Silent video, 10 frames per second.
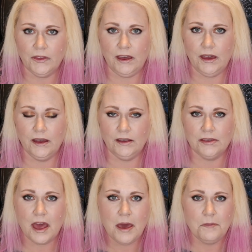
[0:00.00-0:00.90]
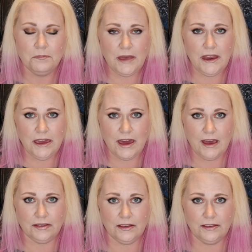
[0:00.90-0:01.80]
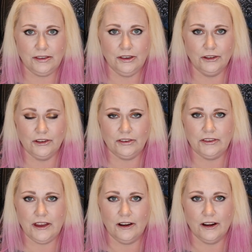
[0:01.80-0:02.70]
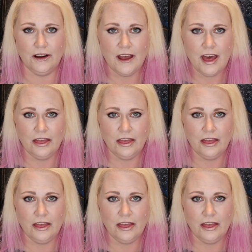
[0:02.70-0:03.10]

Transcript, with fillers: is many cases you'll just hear